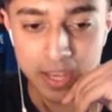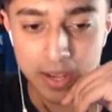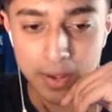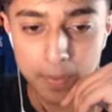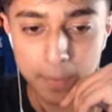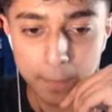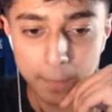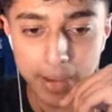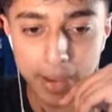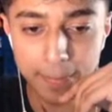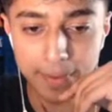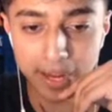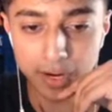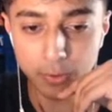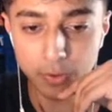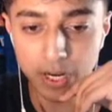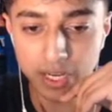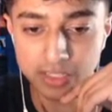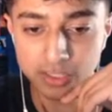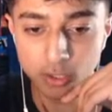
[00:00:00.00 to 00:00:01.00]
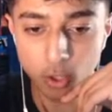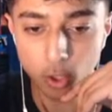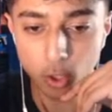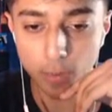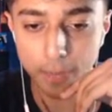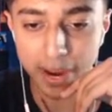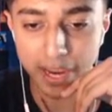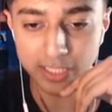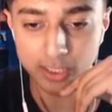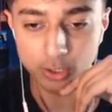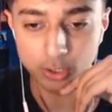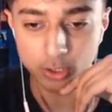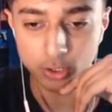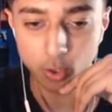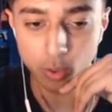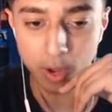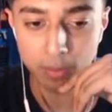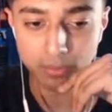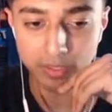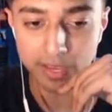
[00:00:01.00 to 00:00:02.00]
My battery is solar based, so
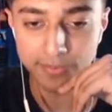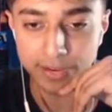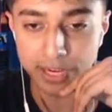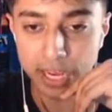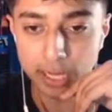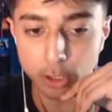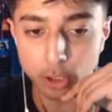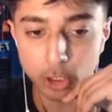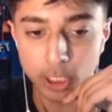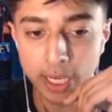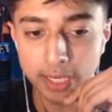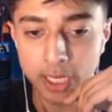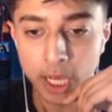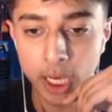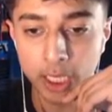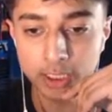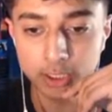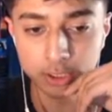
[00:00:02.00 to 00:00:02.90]
I'm saving energy at night.